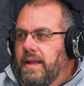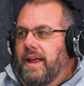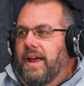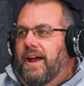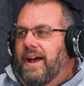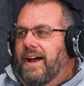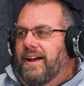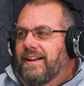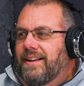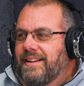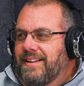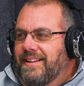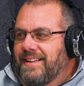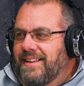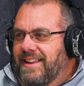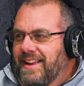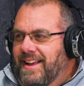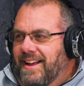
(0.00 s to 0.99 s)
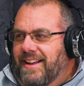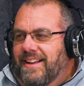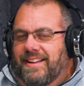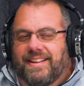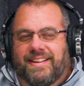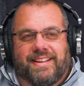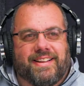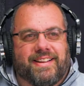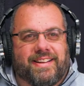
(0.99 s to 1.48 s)
Yeah.
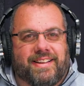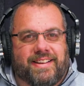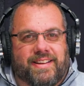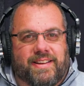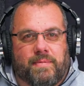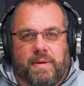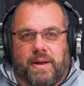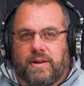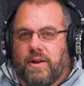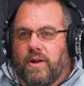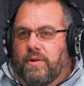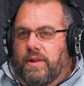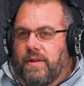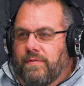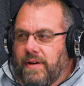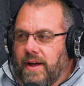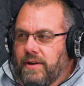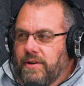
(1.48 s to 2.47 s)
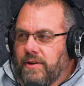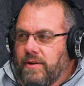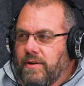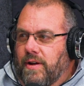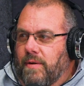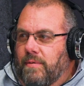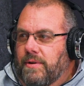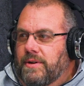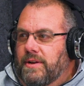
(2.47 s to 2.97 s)
But no, if I
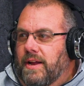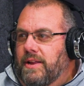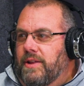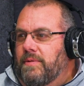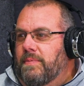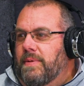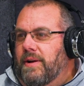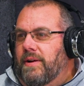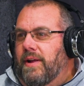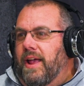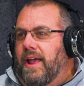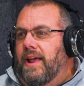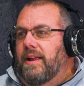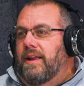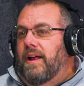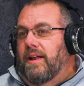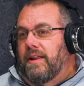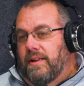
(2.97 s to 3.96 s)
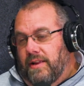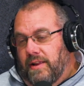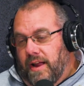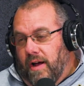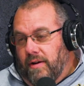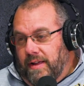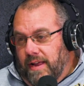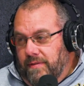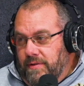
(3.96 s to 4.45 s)
do, you better.
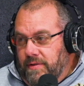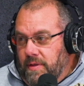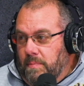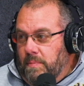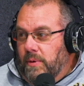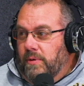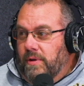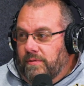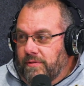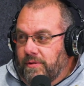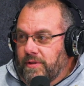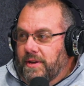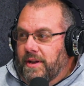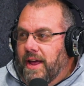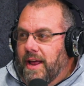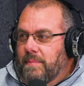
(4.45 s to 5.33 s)
I'll give you the bullet for the